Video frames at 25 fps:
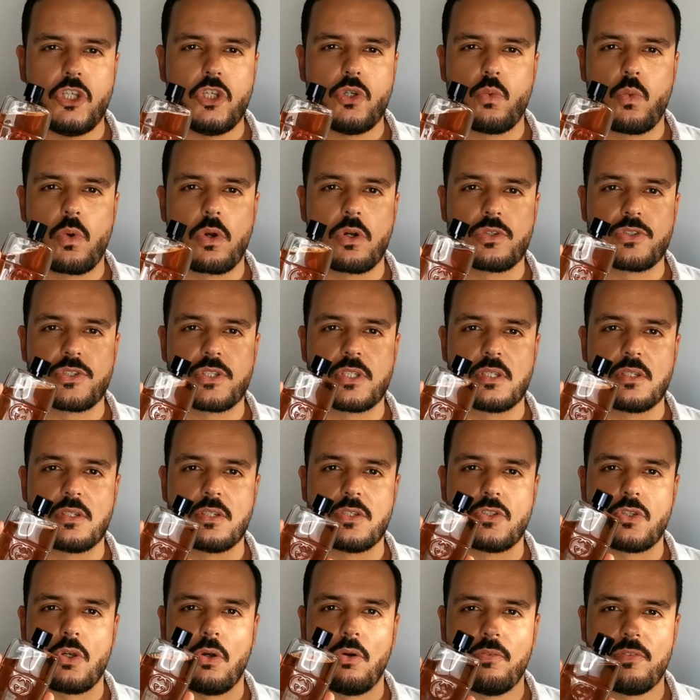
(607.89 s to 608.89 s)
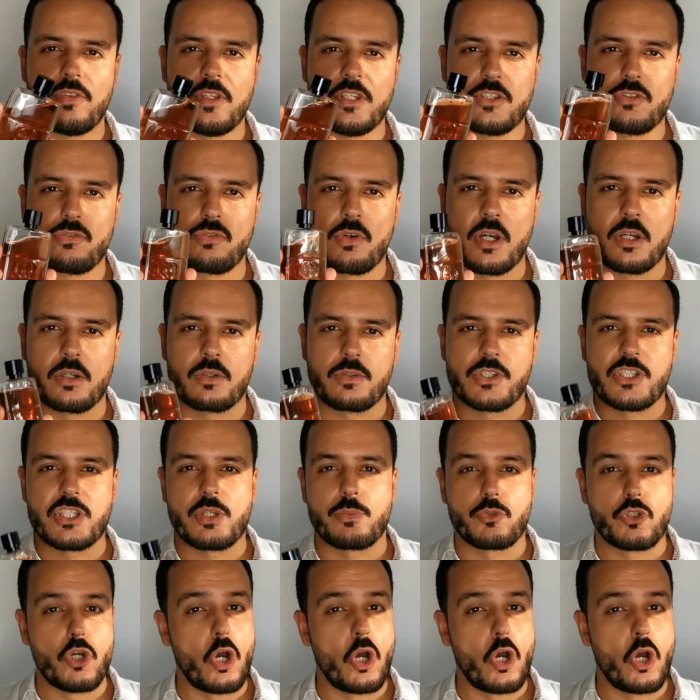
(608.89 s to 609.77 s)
nuances of this fragrance.